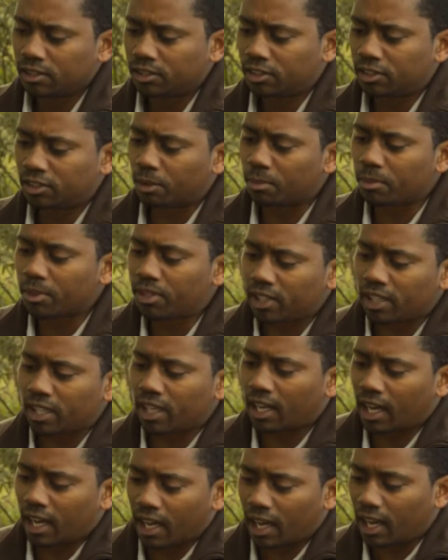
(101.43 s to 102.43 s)
Timothy,
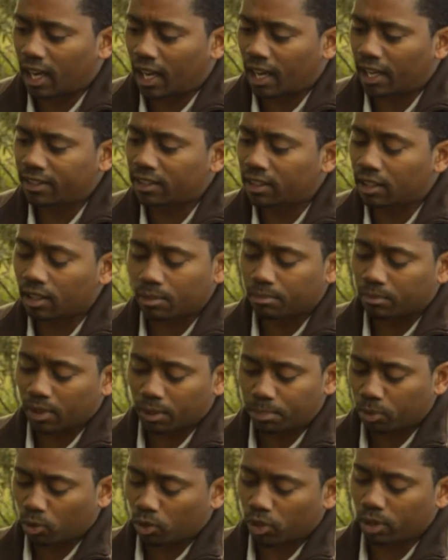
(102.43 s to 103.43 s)
I think it
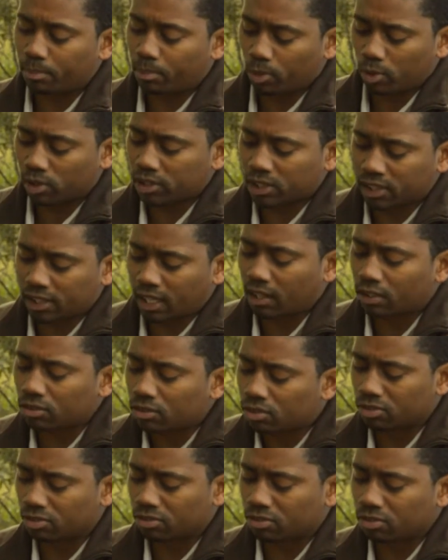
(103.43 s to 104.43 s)
purely boils down
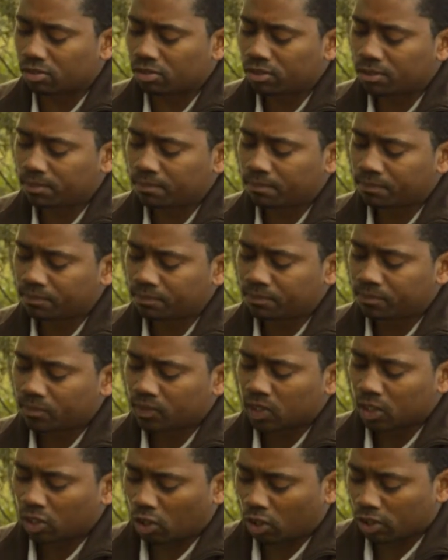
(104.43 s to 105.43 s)
to
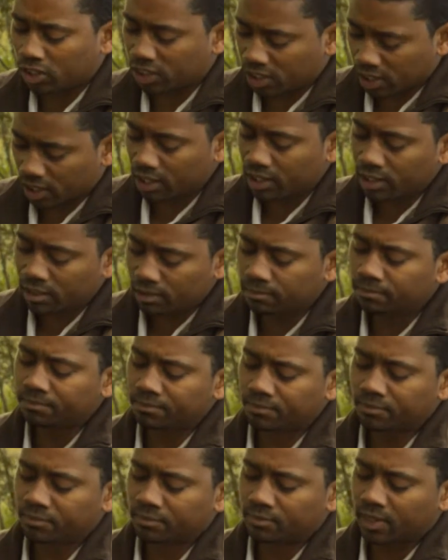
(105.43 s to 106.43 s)
concern
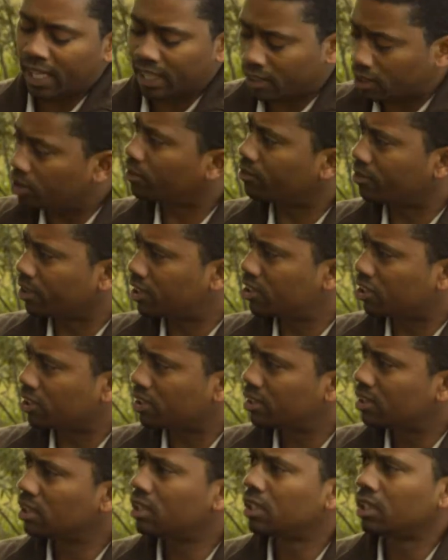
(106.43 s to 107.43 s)
and conviction.
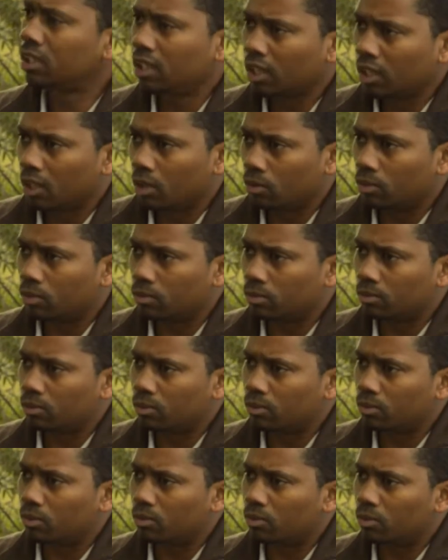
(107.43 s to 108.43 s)

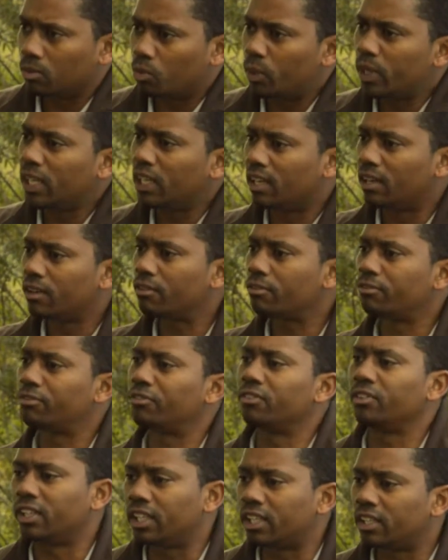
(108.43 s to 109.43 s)
We live
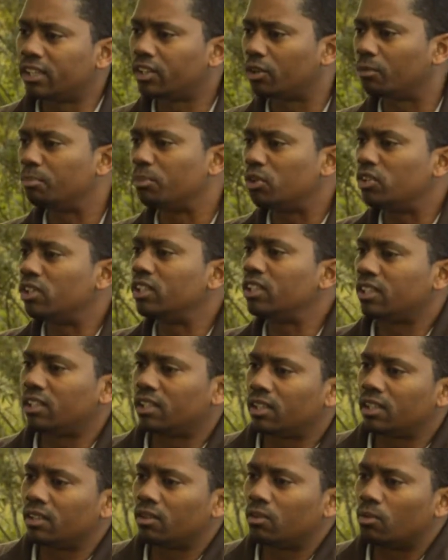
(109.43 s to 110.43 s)
in a community
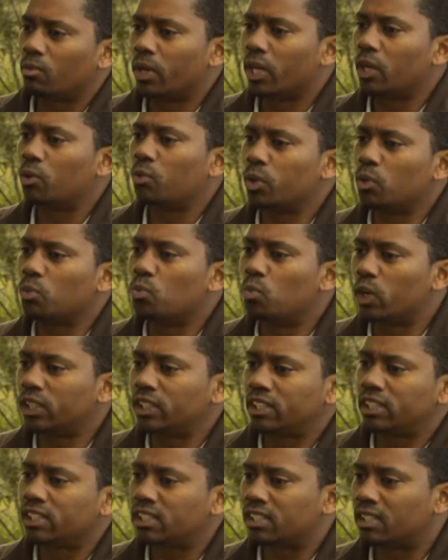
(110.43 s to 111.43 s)
where we
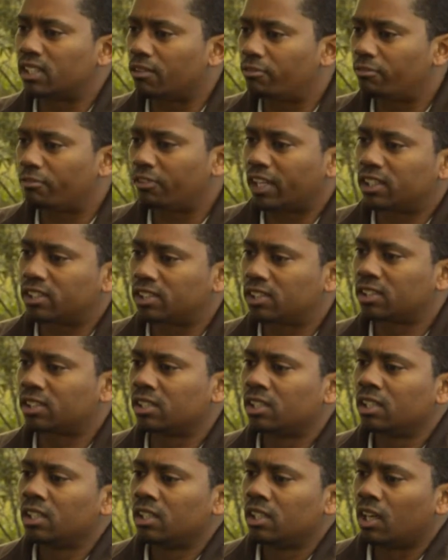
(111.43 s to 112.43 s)
witness the effects
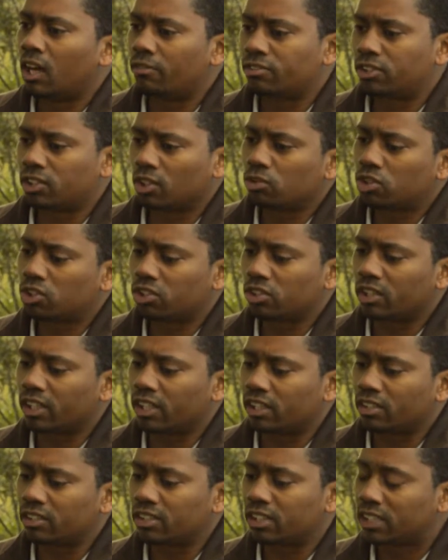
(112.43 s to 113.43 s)
of social ills